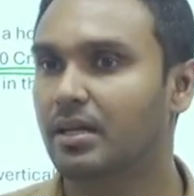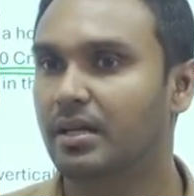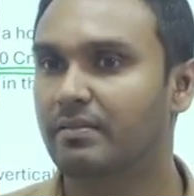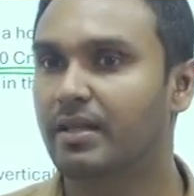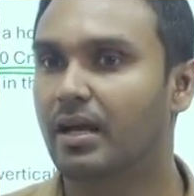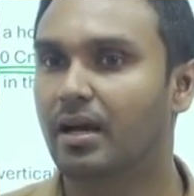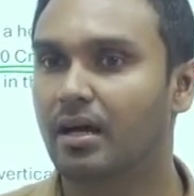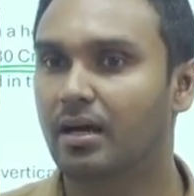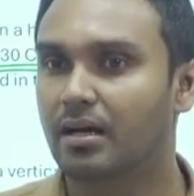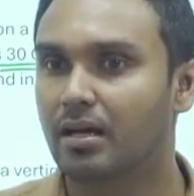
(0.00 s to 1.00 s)
if they
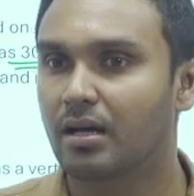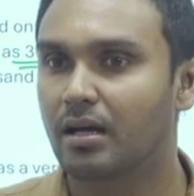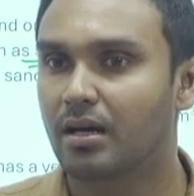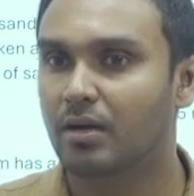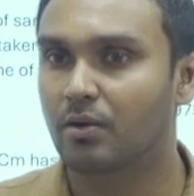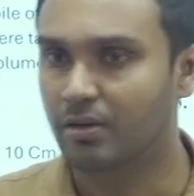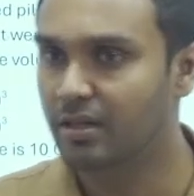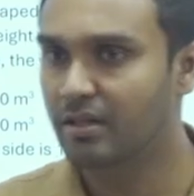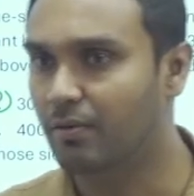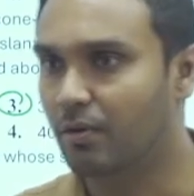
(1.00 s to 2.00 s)
are
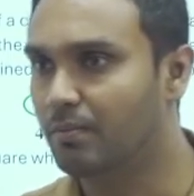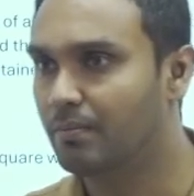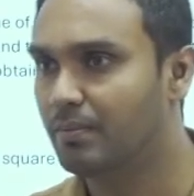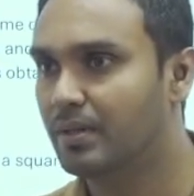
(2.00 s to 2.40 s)
non-uniform,